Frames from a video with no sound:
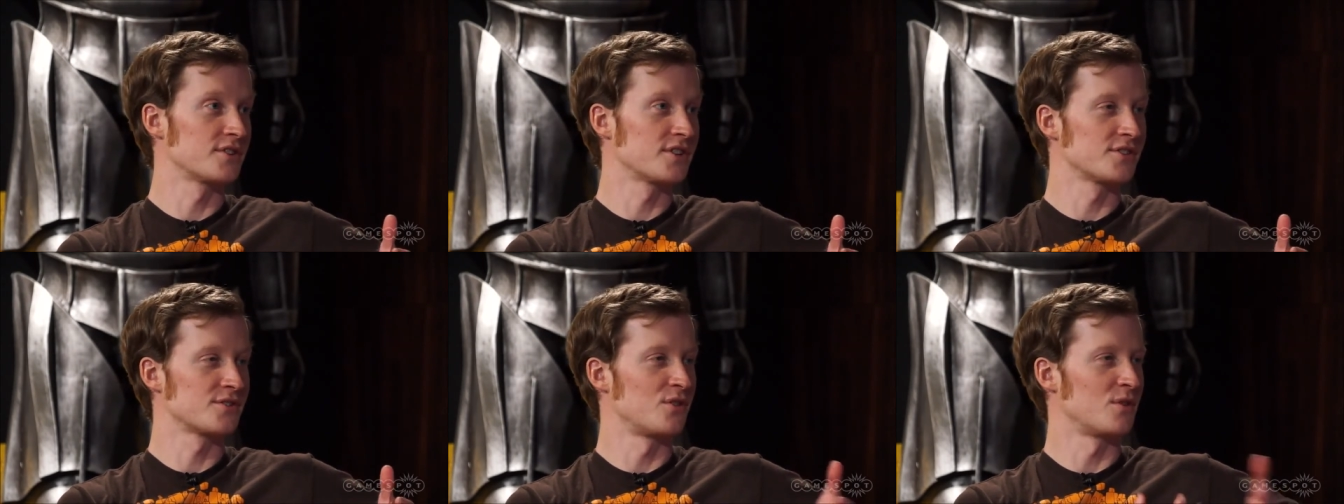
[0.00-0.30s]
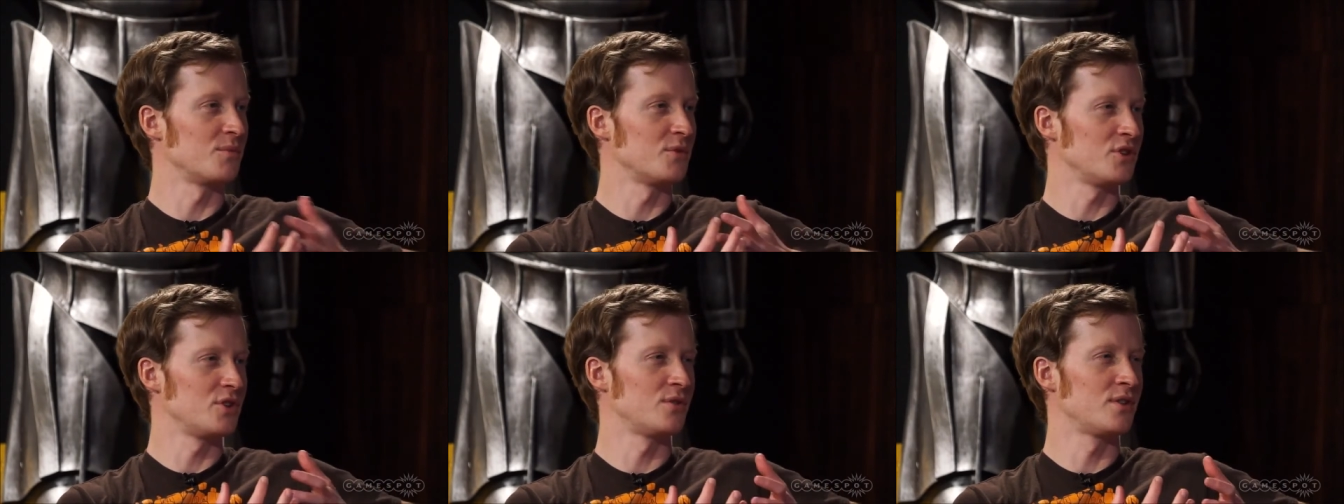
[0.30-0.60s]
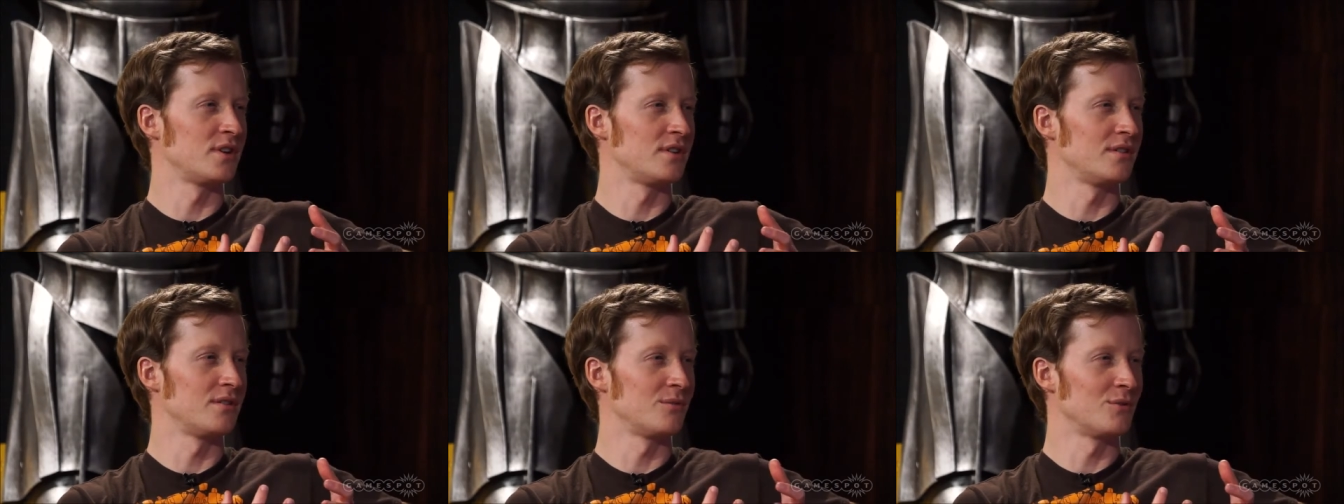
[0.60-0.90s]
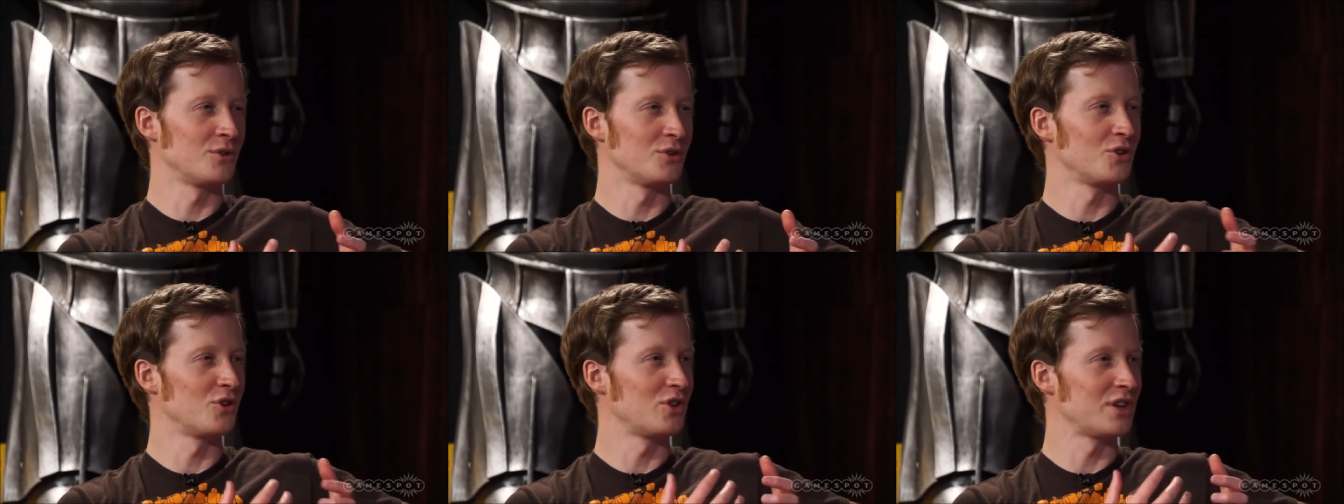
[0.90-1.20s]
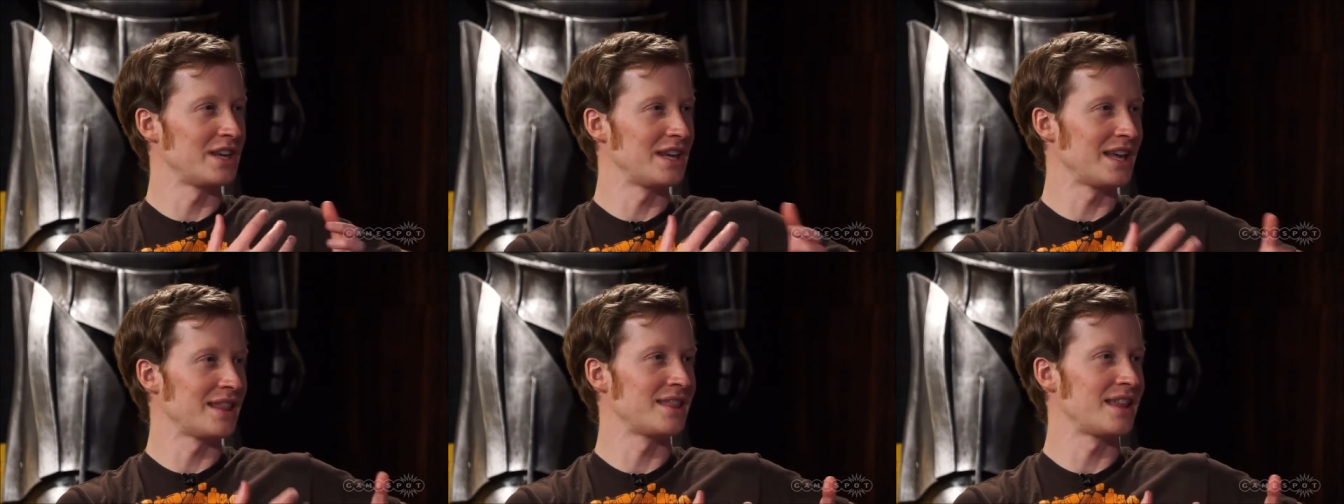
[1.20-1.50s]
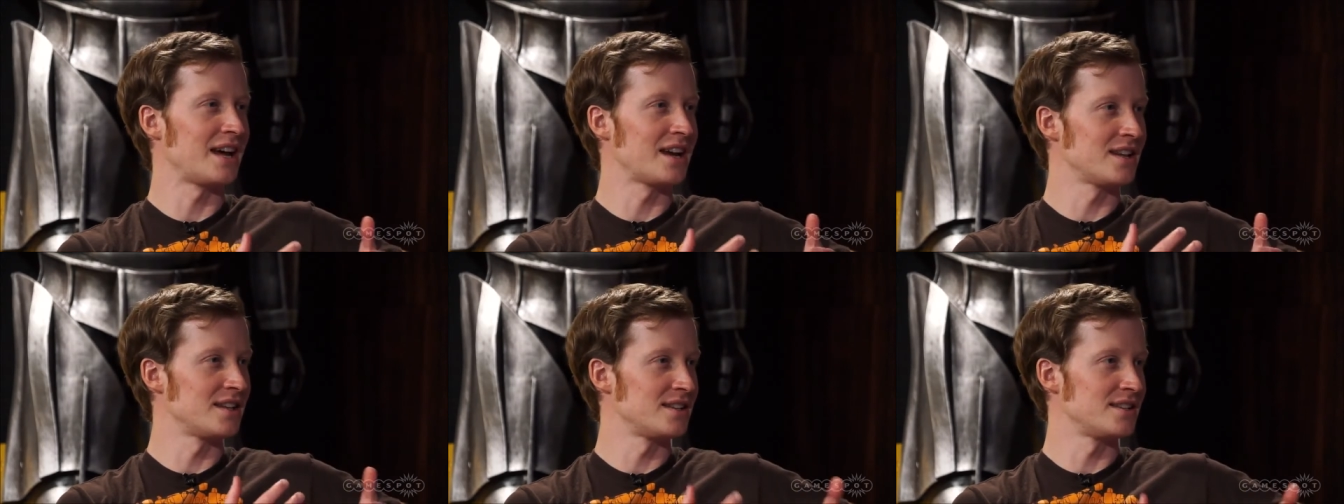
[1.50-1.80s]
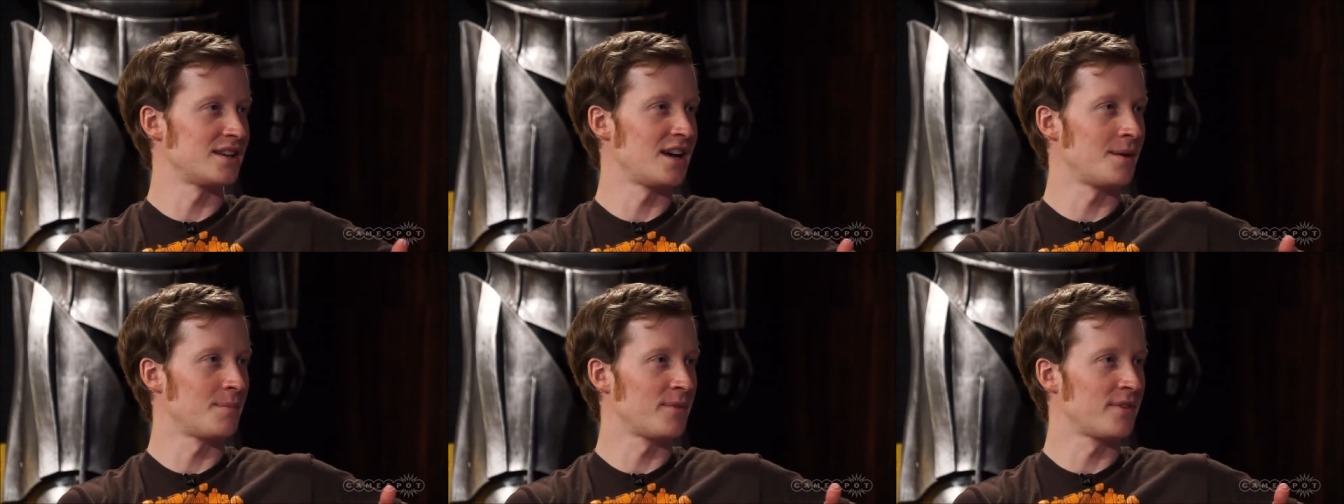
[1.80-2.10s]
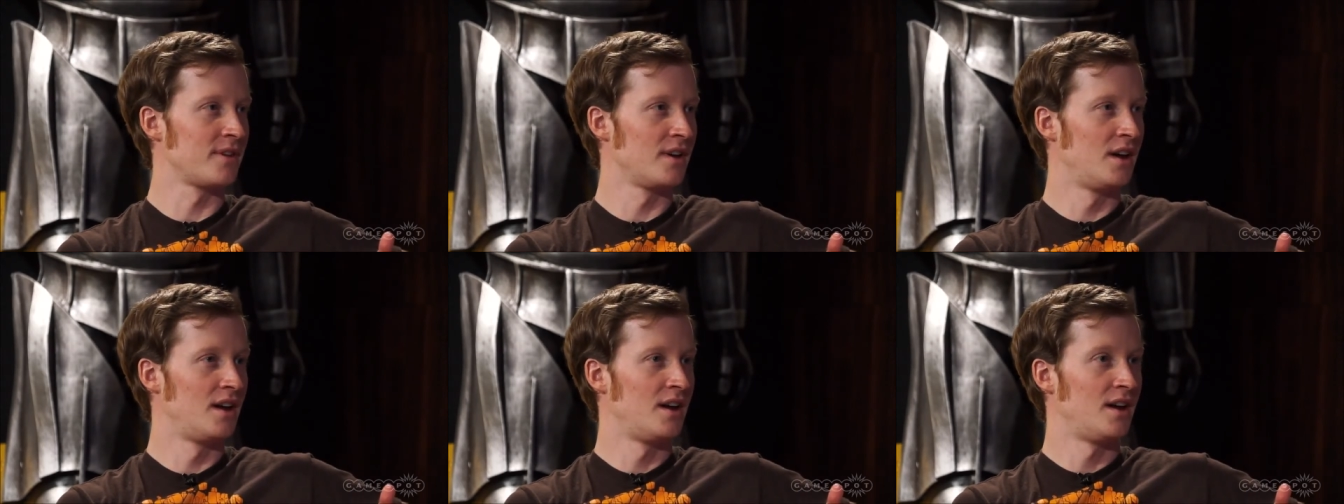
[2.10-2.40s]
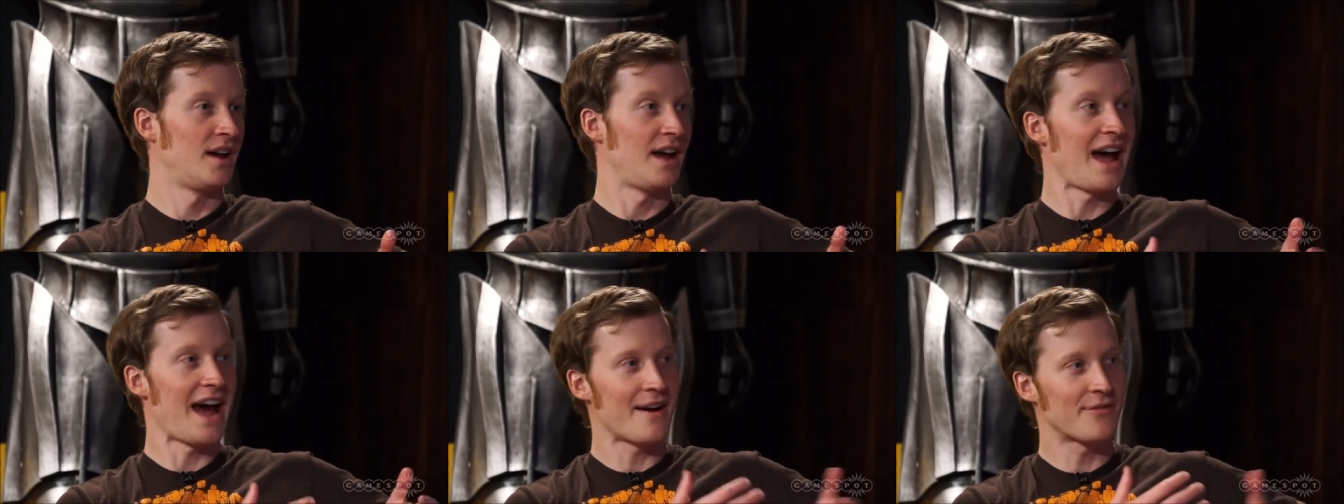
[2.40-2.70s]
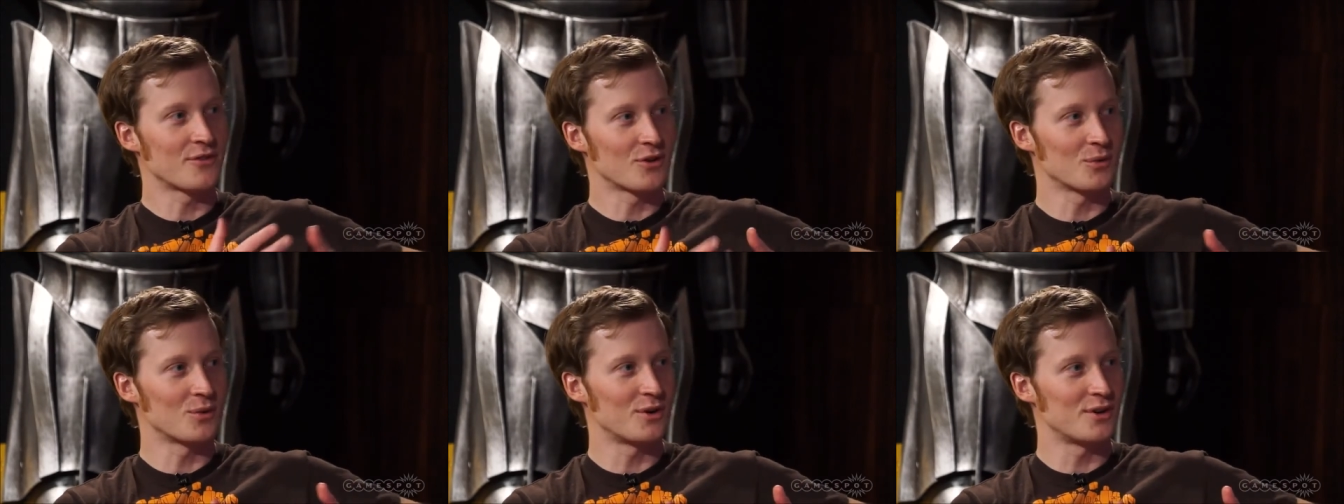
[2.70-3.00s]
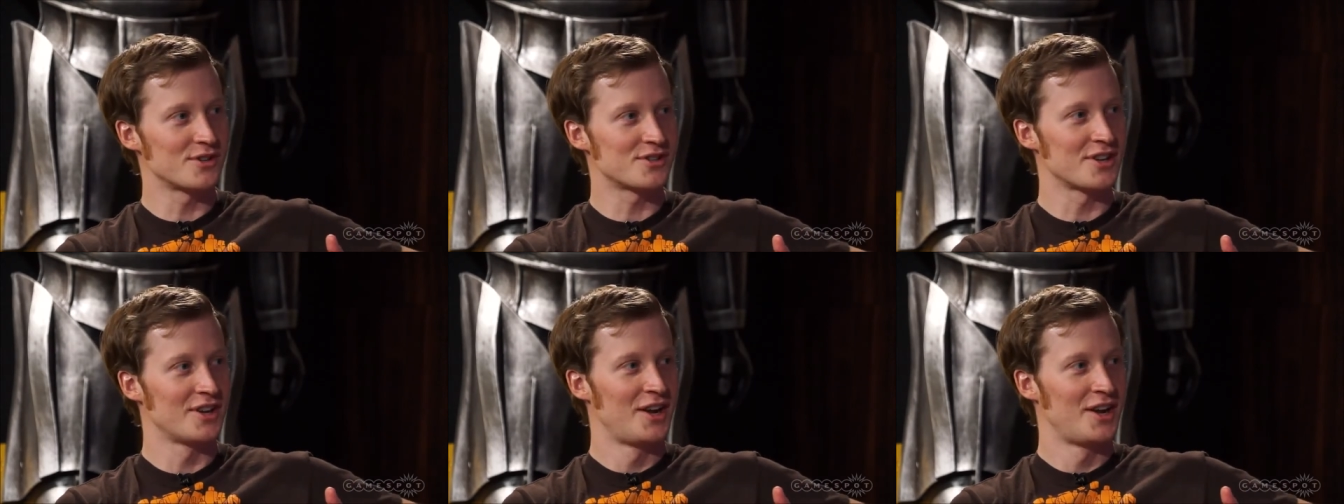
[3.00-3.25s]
because normally you can really only get that in depth afterwards.